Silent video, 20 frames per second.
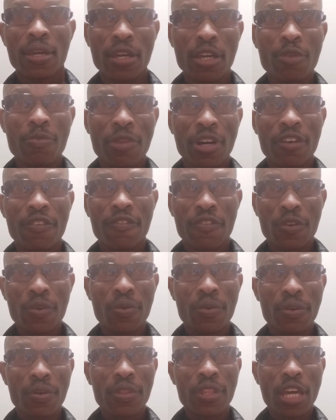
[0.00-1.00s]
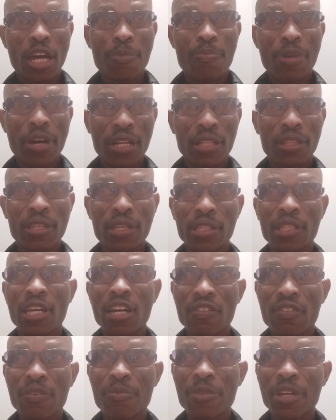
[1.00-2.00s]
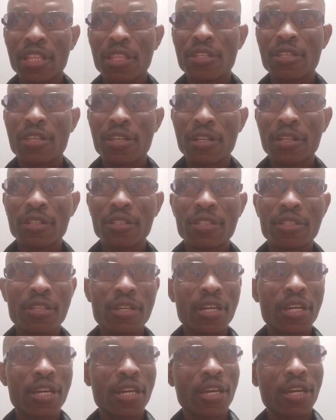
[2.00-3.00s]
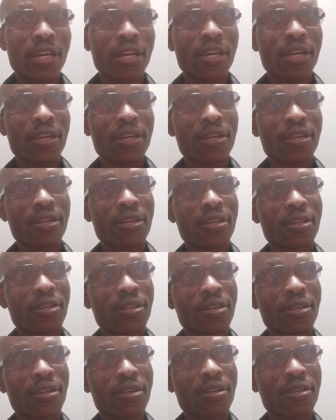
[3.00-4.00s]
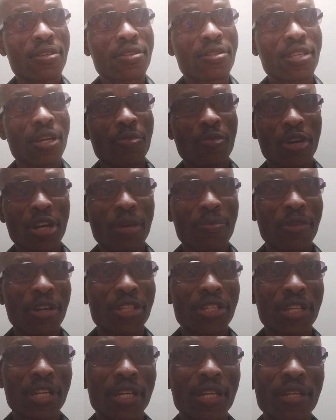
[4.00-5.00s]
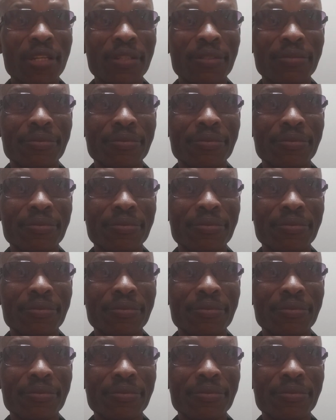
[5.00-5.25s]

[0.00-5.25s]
In my view, the apartheid government killed Samora Machel,